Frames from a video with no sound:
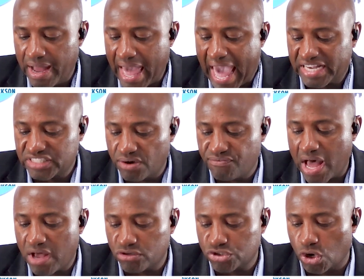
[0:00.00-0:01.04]

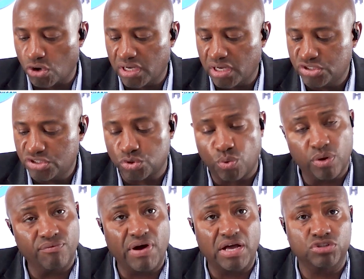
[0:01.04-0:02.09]
X-Files journalists or Twitter
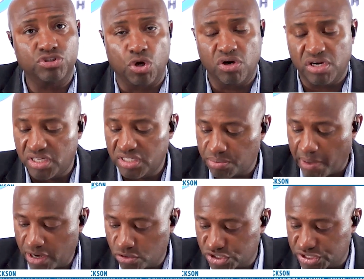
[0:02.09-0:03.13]
Files journalist
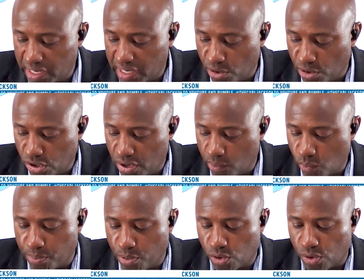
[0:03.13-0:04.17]
Michael Schellenberger and
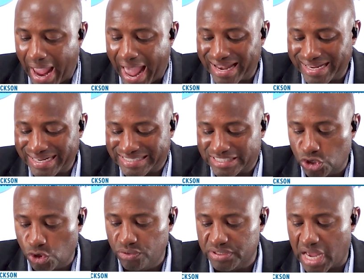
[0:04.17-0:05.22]
reporter Alex
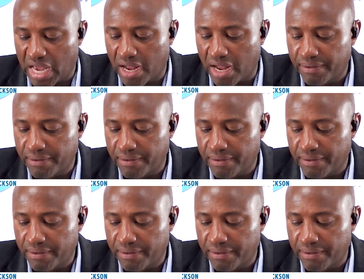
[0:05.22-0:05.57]
Gutentag.